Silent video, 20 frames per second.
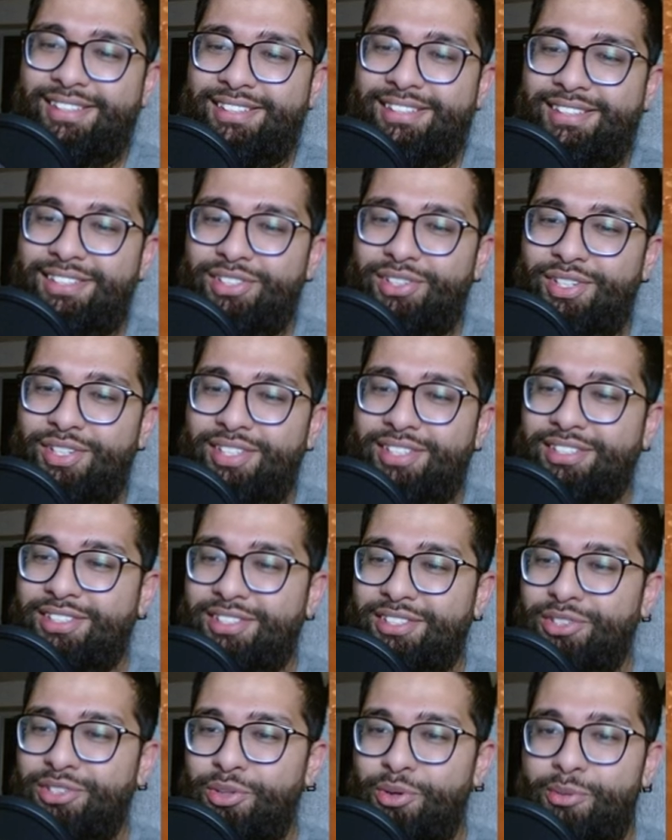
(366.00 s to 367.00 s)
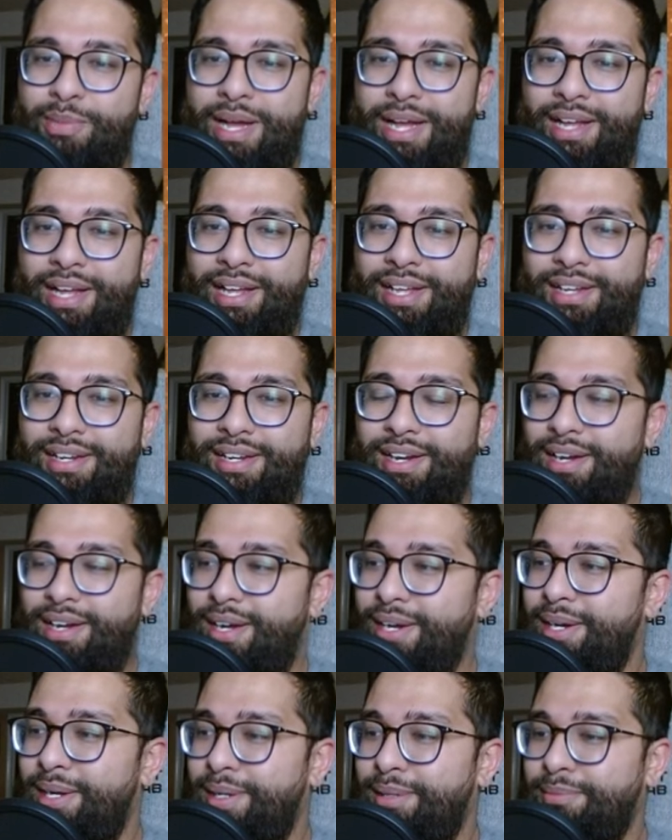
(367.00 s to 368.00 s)
The triggers are so bad.
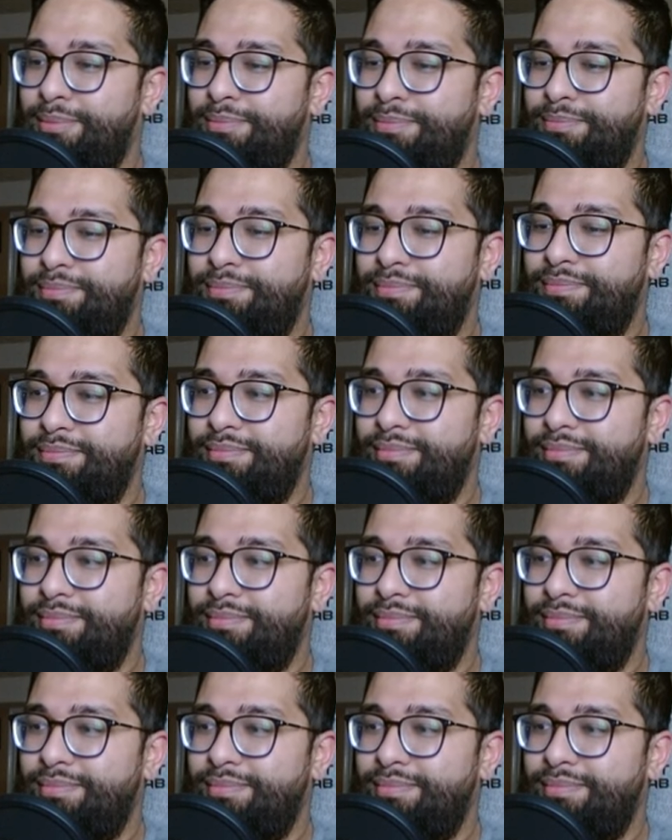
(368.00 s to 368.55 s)
Um,